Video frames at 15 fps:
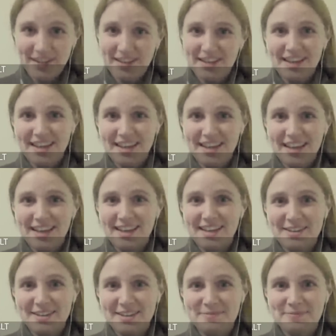
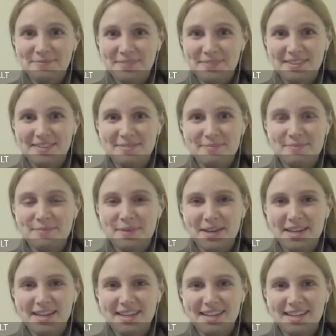Um,
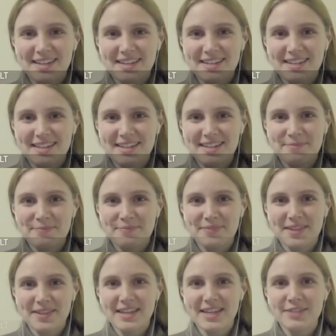but um,
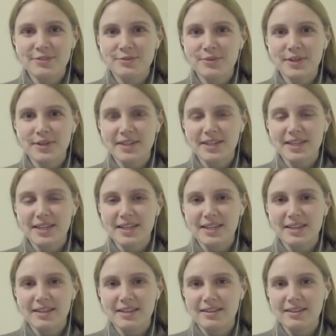it's
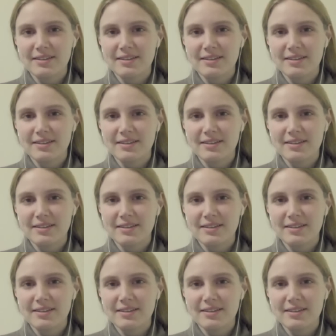really